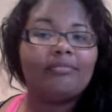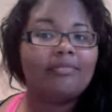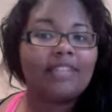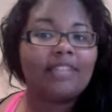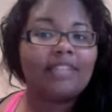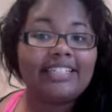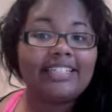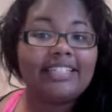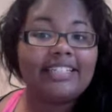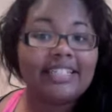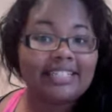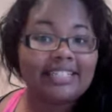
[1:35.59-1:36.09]

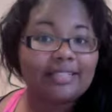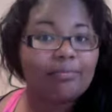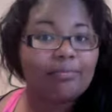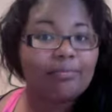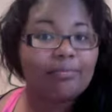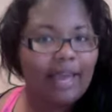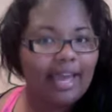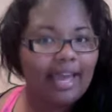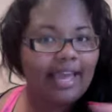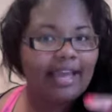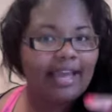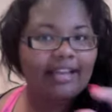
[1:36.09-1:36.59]

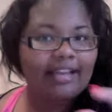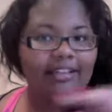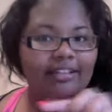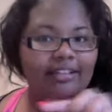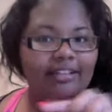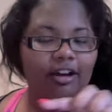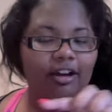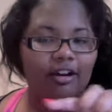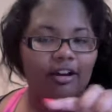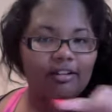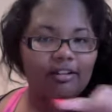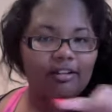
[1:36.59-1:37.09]
disband, you
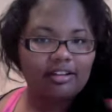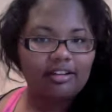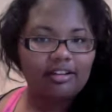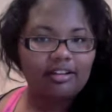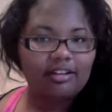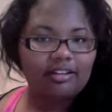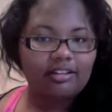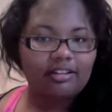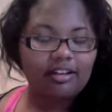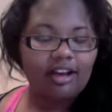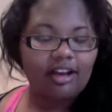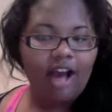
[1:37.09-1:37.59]
know,
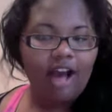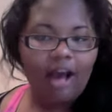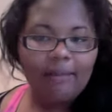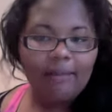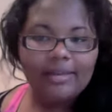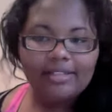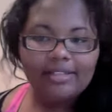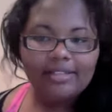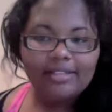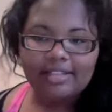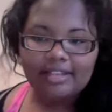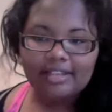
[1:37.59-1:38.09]
the
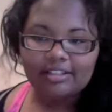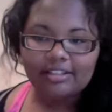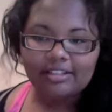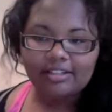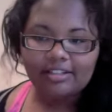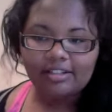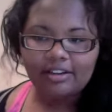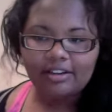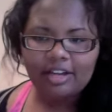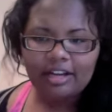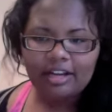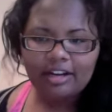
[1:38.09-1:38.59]
comment section.
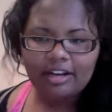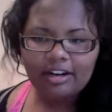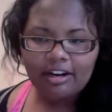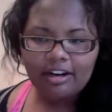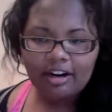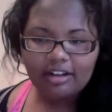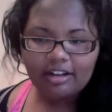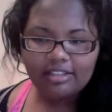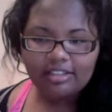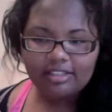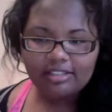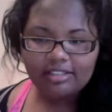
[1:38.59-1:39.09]
So here
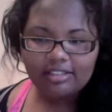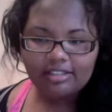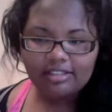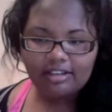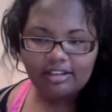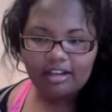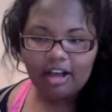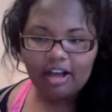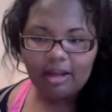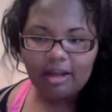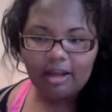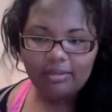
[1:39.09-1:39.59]
are just a
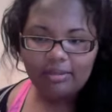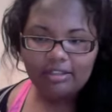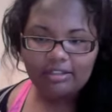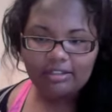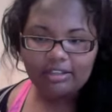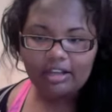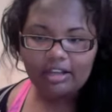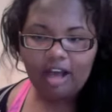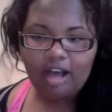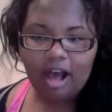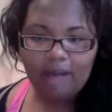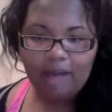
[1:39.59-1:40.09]
couple of
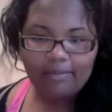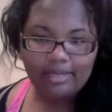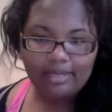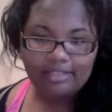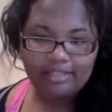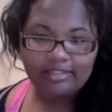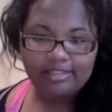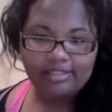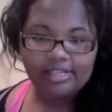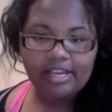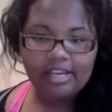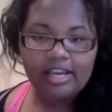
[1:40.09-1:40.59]
the
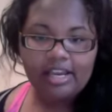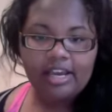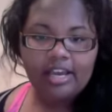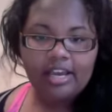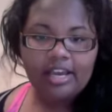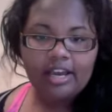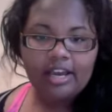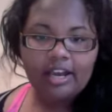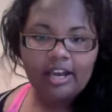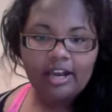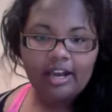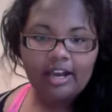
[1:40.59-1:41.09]
comments.
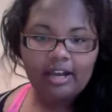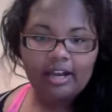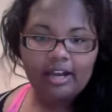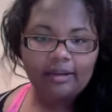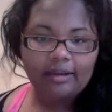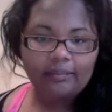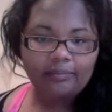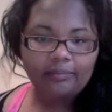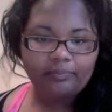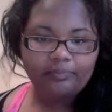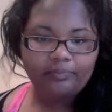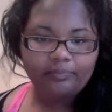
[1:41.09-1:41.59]

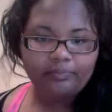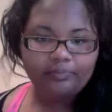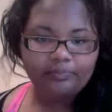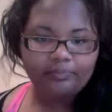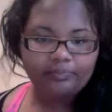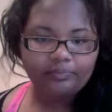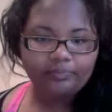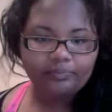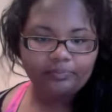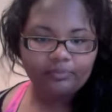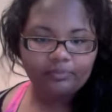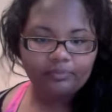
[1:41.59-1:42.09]

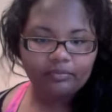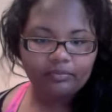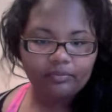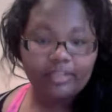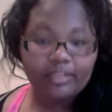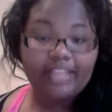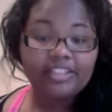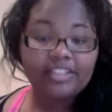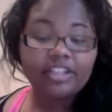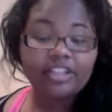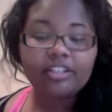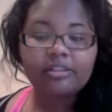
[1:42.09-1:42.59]

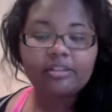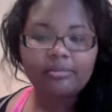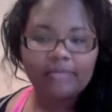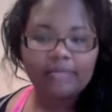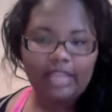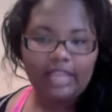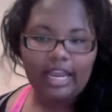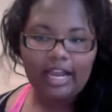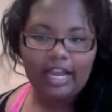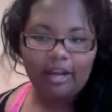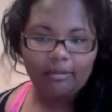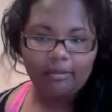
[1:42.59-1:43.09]
They took them
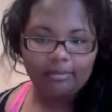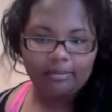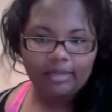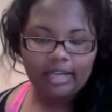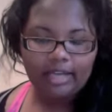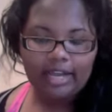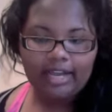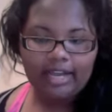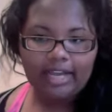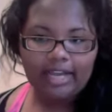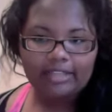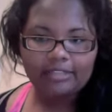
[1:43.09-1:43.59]
down, but
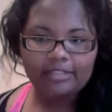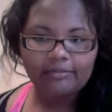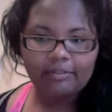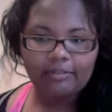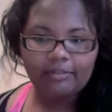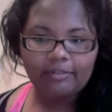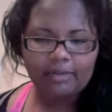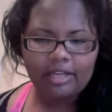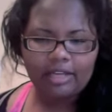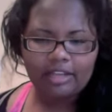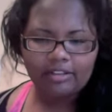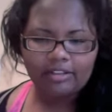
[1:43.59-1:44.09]
I got them
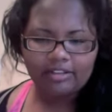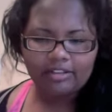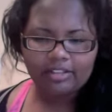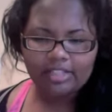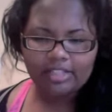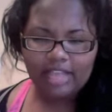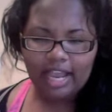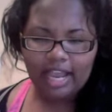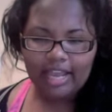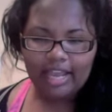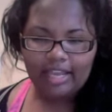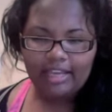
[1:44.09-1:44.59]
from another
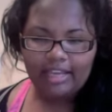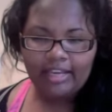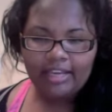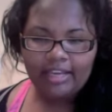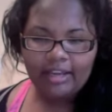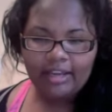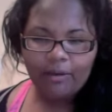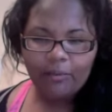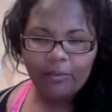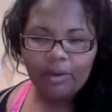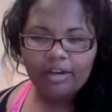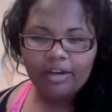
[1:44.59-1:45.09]
site.
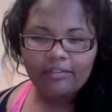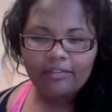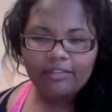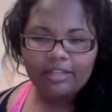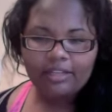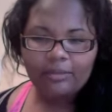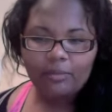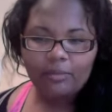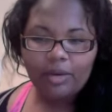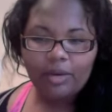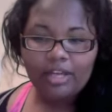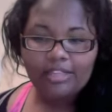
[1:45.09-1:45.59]
One of
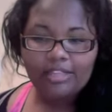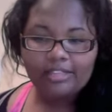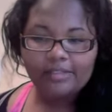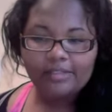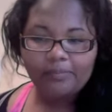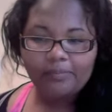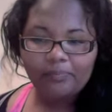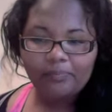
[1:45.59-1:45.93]
them was,